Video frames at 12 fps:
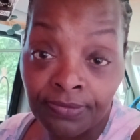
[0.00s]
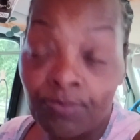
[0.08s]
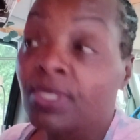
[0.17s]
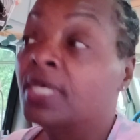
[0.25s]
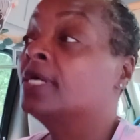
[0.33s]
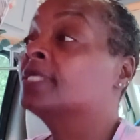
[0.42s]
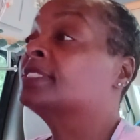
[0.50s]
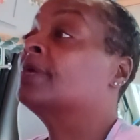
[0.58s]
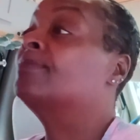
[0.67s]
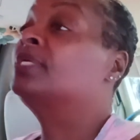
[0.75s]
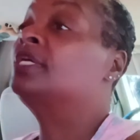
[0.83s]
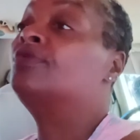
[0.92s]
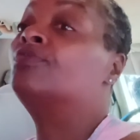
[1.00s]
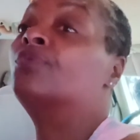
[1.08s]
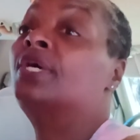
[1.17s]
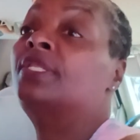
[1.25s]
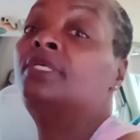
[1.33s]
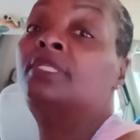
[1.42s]
Because I'm getting
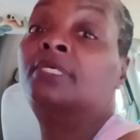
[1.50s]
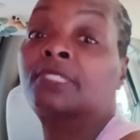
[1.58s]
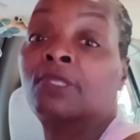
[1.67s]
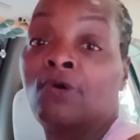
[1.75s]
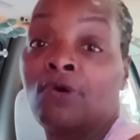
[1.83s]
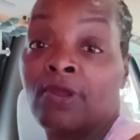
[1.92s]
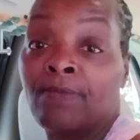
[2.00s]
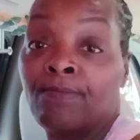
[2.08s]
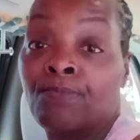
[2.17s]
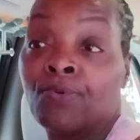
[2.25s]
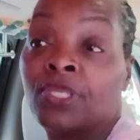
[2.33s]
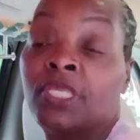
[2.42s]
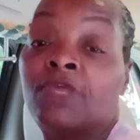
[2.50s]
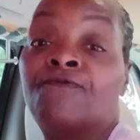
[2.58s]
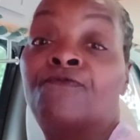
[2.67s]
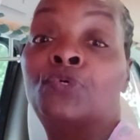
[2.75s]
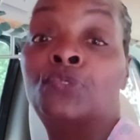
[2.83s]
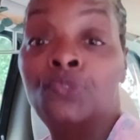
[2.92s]
ready to start bringing
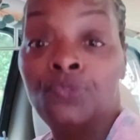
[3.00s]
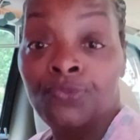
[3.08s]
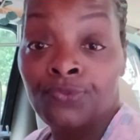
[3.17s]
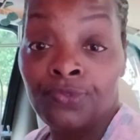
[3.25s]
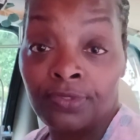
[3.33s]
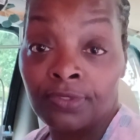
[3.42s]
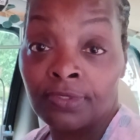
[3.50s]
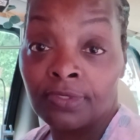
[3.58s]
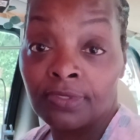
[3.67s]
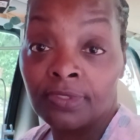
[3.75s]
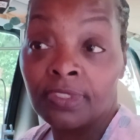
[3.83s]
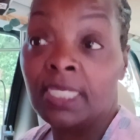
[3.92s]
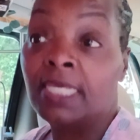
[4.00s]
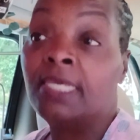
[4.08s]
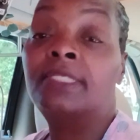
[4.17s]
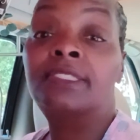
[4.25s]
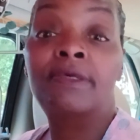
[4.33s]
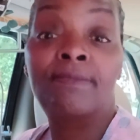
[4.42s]
food
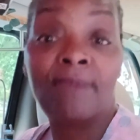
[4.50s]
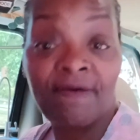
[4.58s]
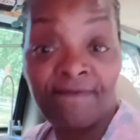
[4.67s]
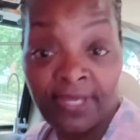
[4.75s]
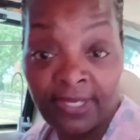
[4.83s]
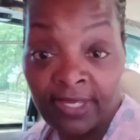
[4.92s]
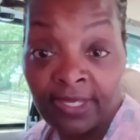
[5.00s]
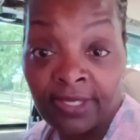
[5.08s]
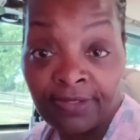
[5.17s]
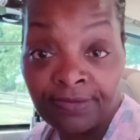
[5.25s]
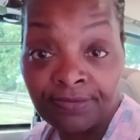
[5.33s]
into my van.